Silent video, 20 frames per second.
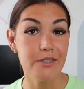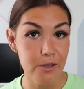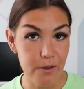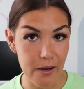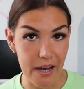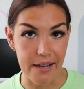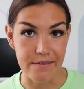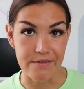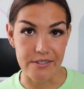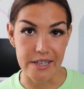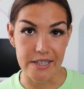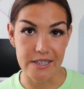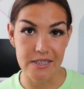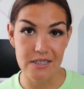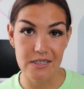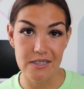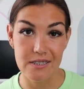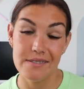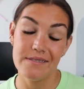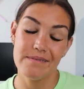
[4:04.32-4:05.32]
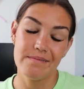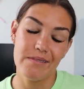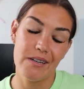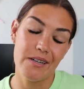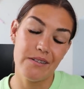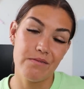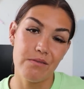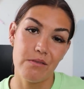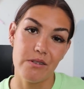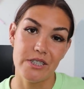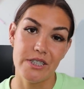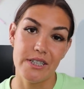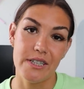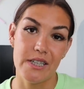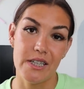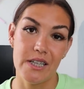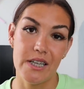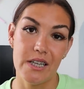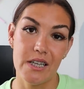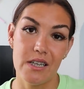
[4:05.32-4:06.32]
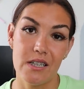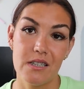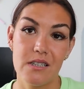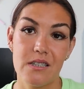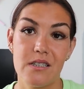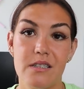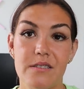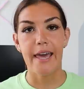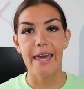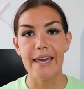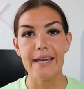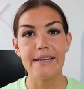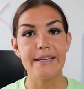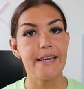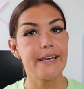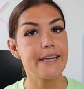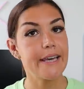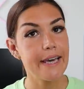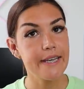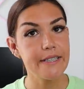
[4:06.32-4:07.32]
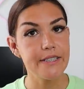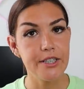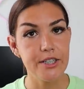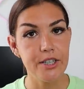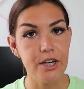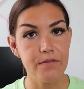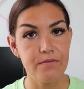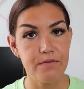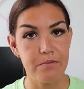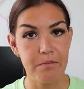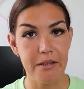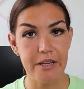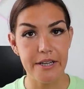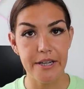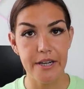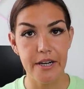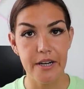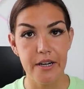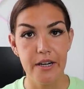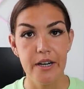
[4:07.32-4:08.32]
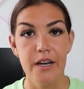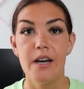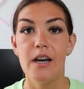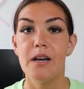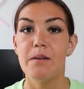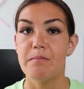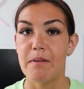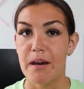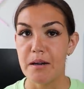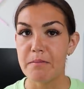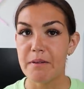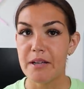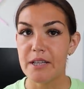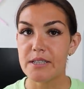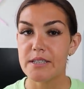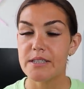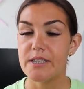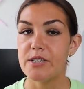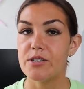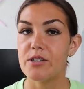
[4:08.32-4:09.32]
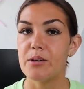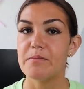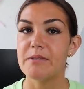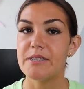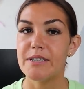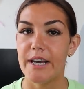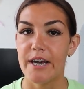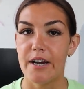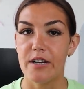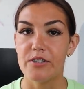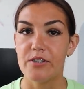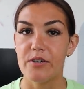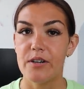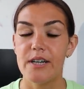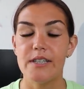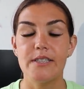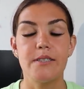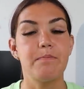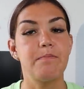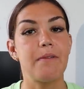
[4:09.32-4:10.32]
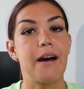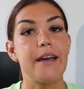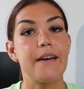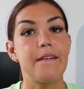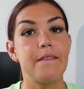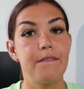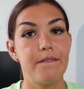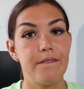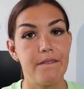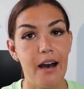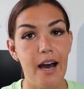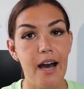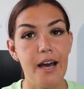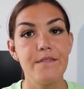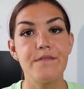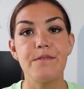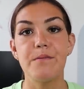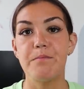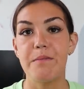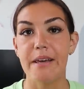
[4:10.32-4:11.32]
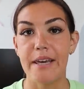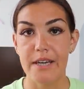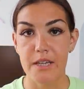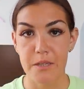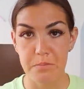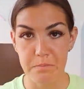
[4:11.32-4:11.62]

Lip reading: you have it, unfortunately. And in case you're not familiar, metabolic syndrome is characterized by 5 main